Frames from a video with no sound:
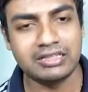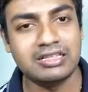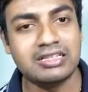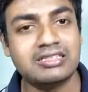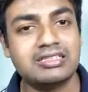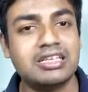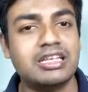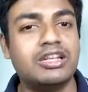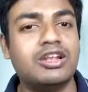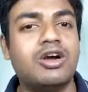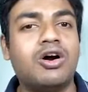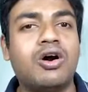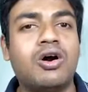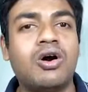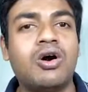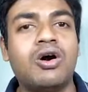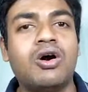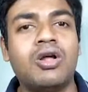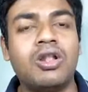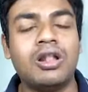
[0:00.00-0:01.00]
this in
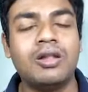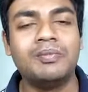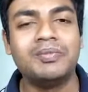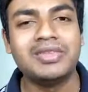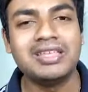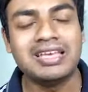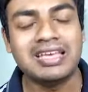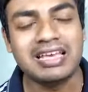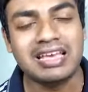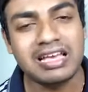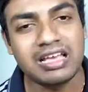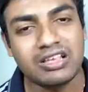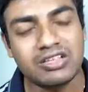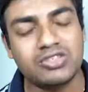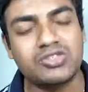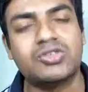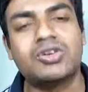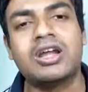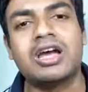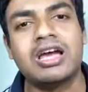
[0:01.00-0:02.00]
all
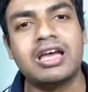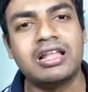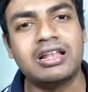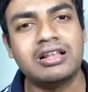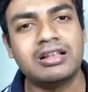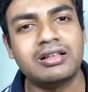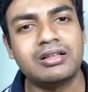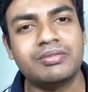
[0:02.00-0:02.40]
Israel.